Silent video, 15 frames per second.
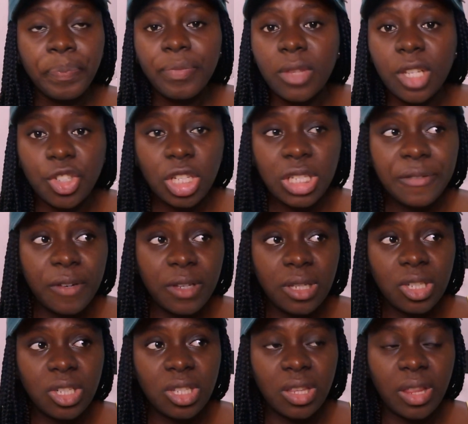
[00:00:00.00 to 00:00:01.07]
they just
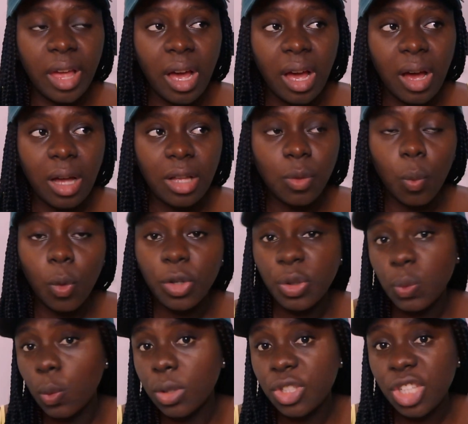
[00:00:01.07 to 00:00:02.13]
finished their
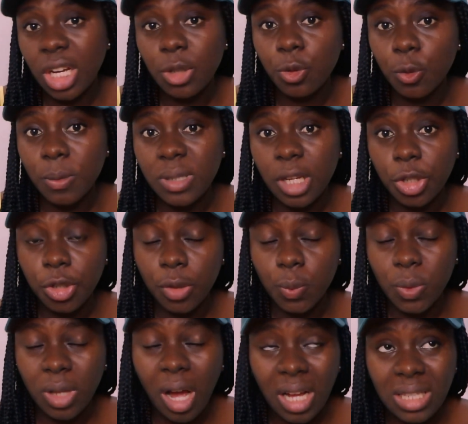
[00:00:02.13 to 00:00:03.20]
one-on-one chat room session
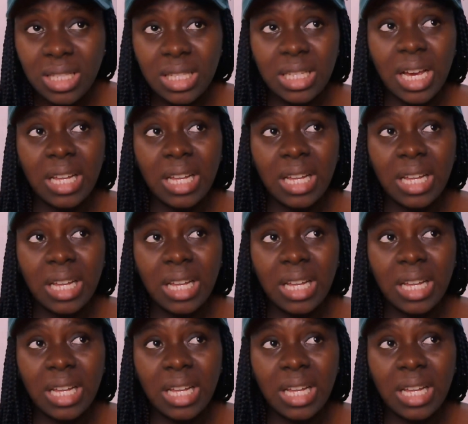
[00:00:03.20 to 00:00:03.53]
with Aunty,